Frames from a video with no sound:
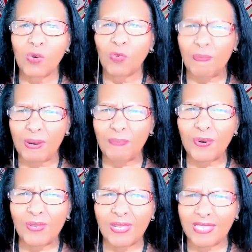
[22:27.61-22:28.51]

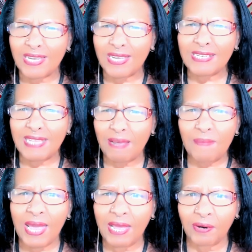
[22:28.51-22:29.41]
Remember the things that
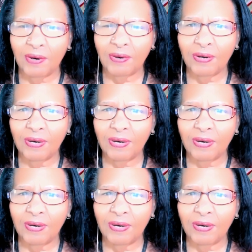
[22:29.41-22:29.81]
matter.